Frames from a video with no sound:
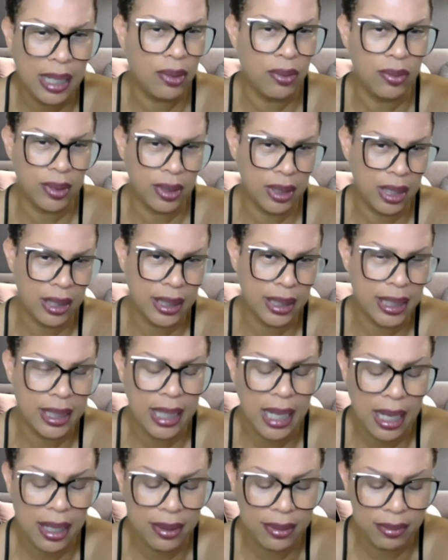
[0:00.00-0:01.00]
I don't
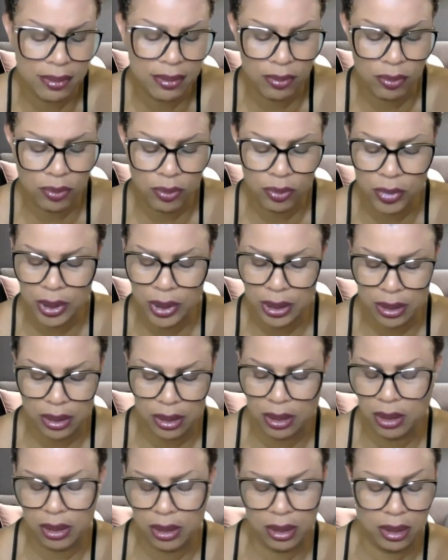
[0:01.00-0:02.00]
get what
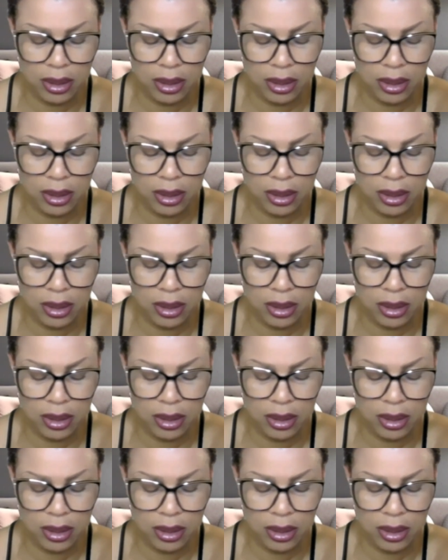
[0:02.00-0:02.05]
